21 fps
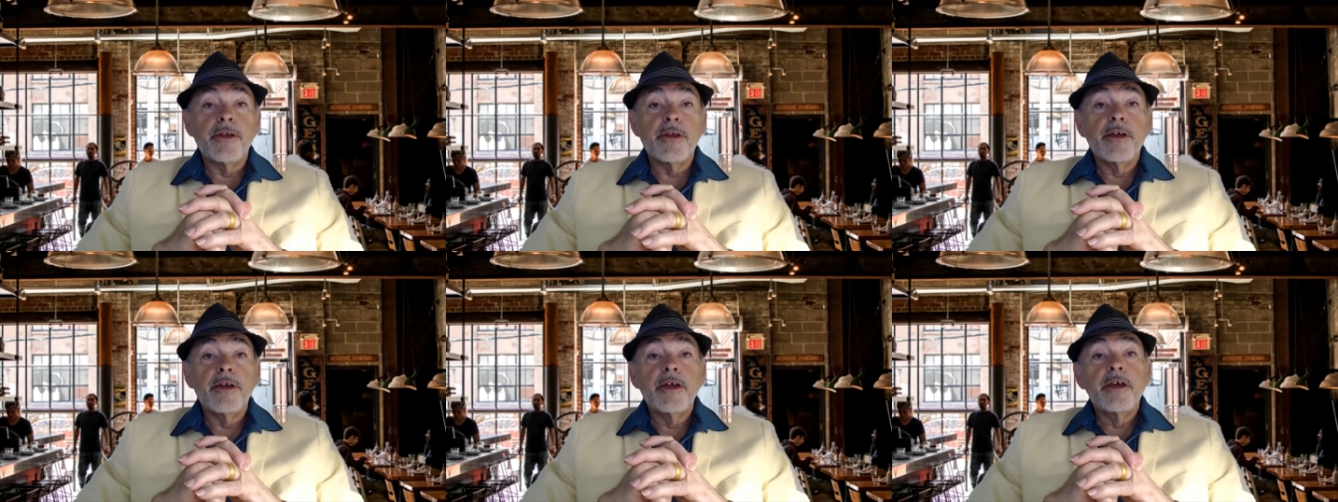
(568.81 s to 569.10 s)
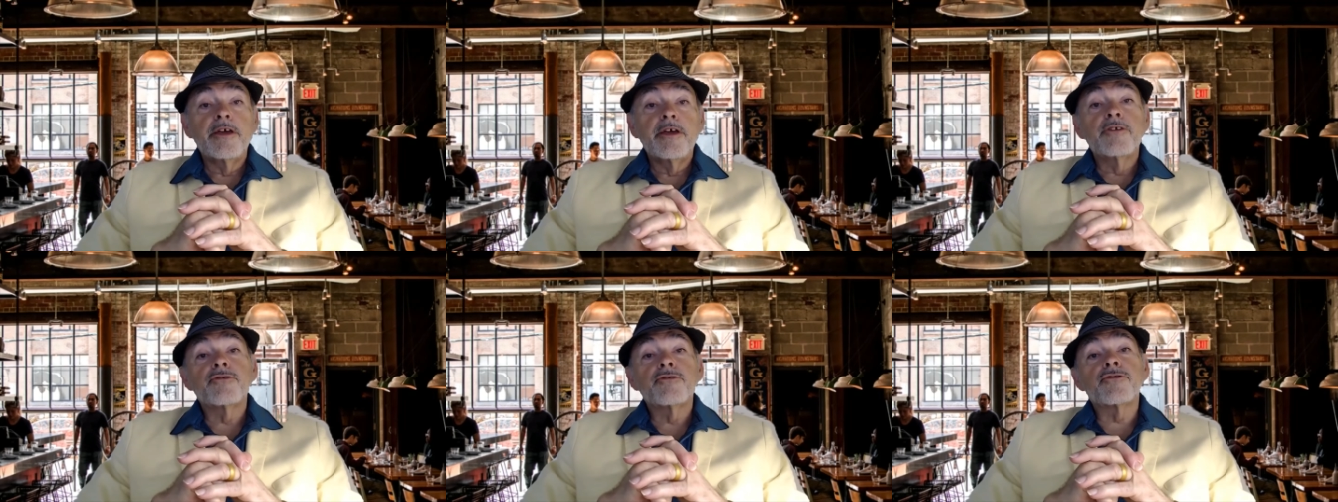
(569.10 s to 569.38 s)

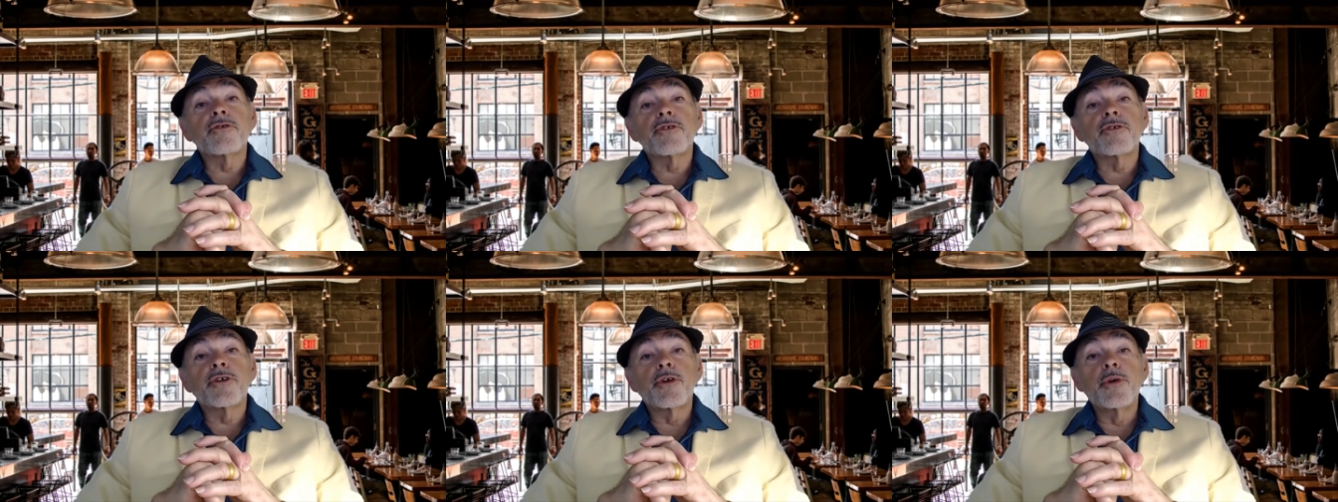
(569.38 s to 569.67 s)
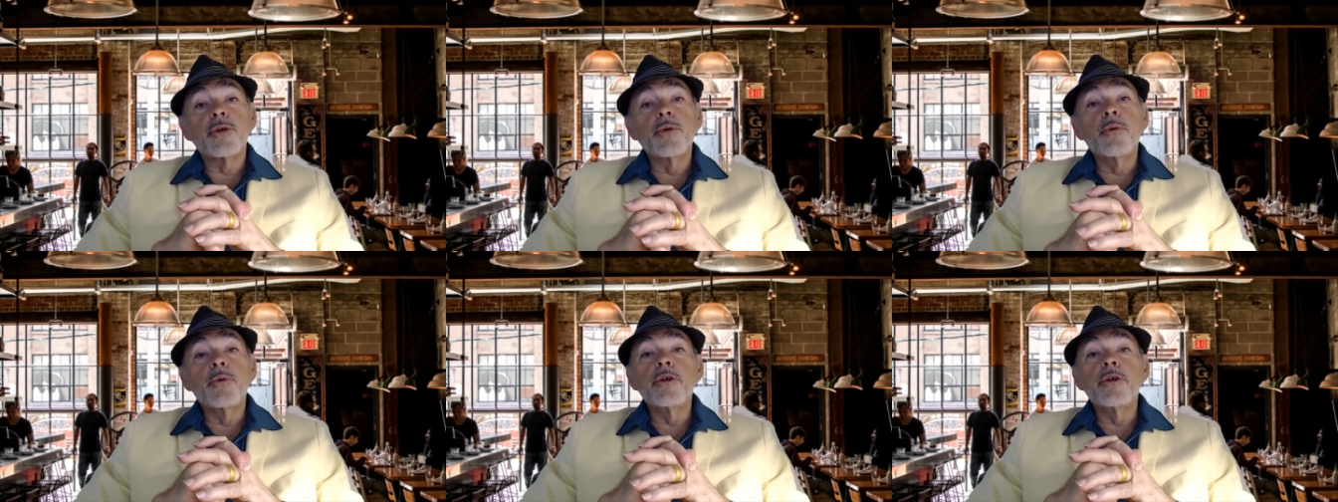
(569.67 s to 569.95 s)
Secure
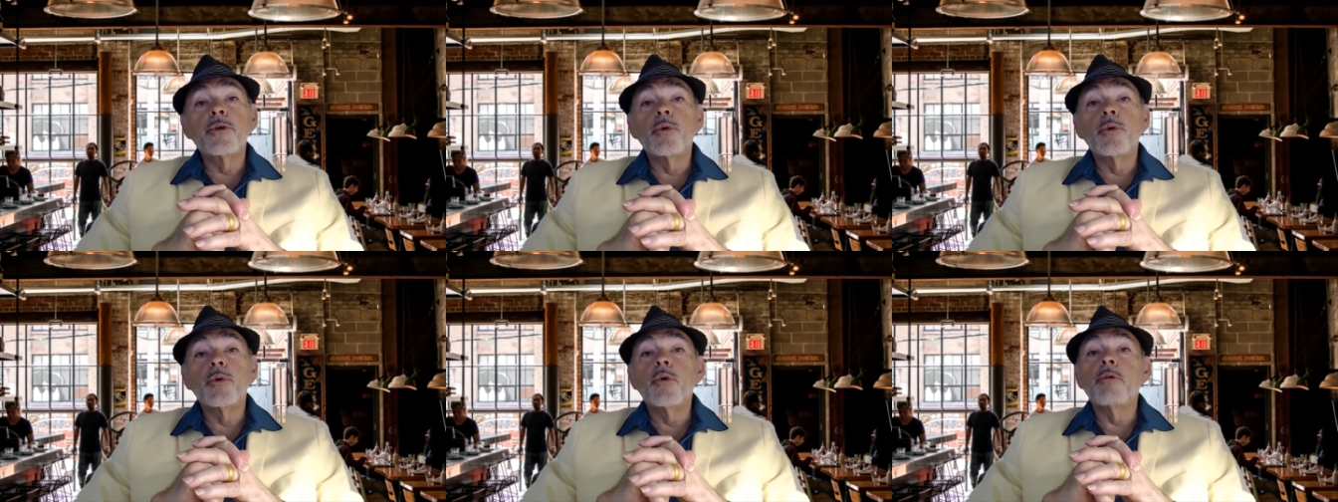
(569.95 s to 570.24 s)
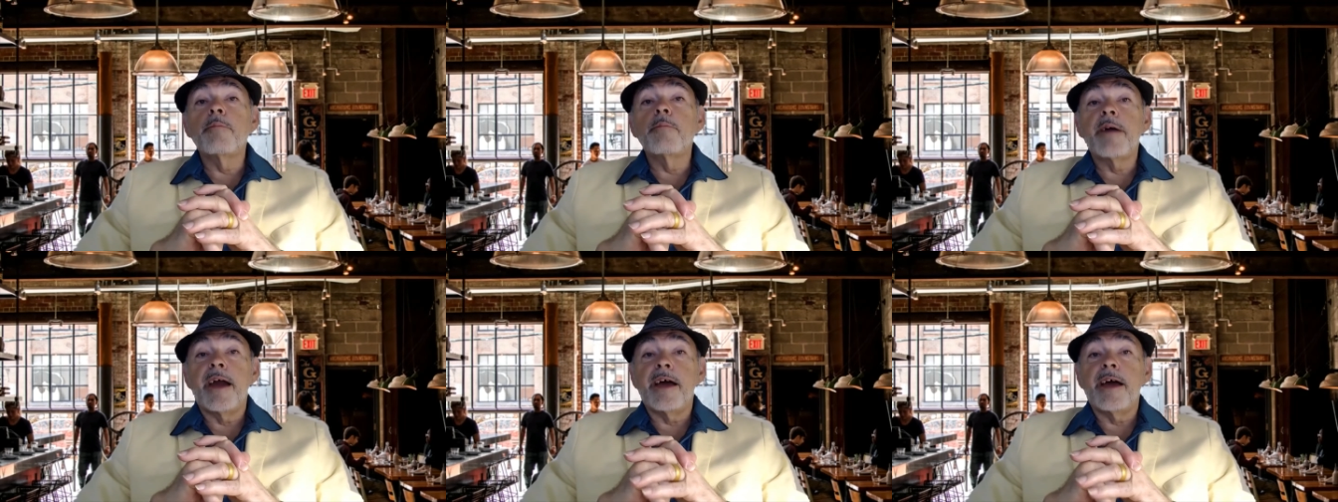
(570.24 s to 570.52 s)
your
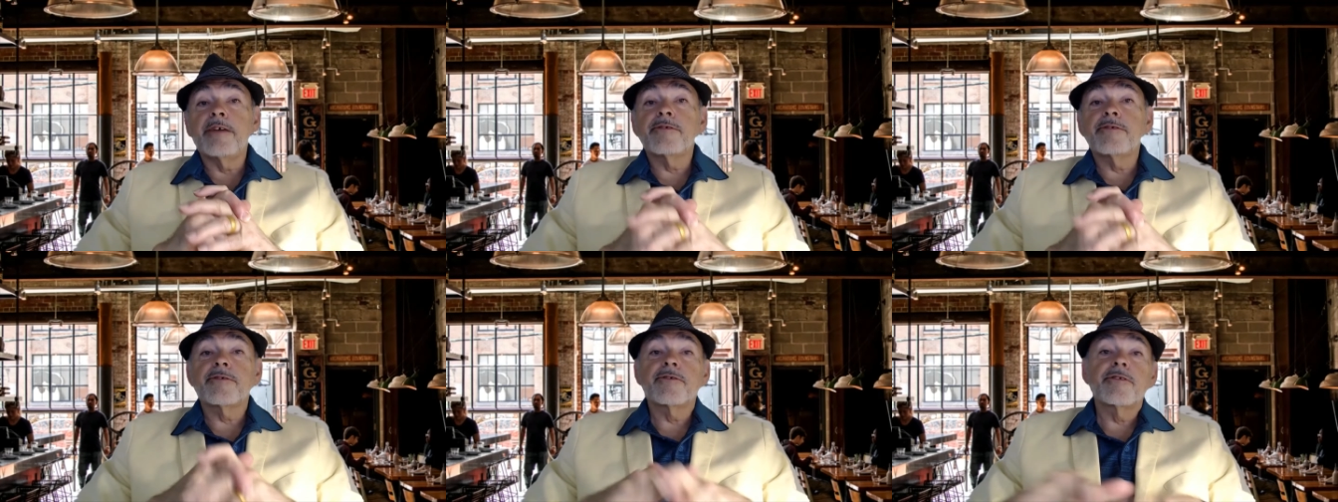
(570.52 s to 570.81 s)
masks